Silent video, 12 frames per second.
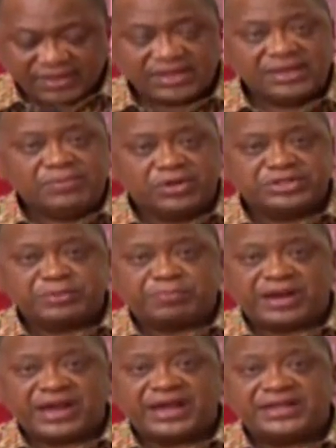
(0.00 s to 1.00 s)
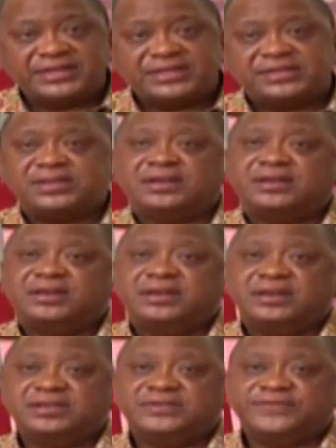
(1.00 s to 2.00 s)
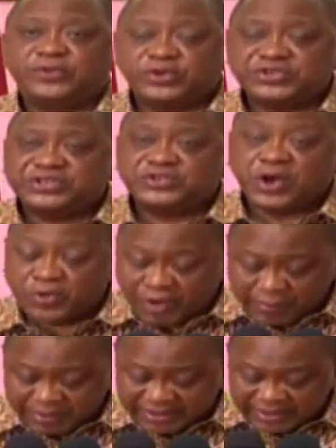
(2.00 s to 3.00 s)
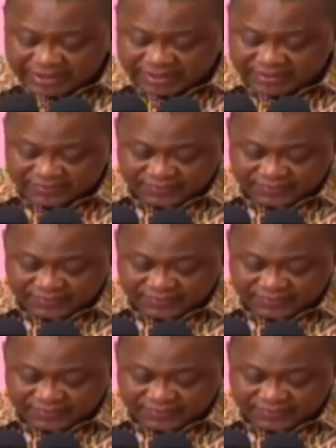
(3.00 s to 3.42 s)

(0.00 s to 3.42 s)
He multiplies his forces rapidly,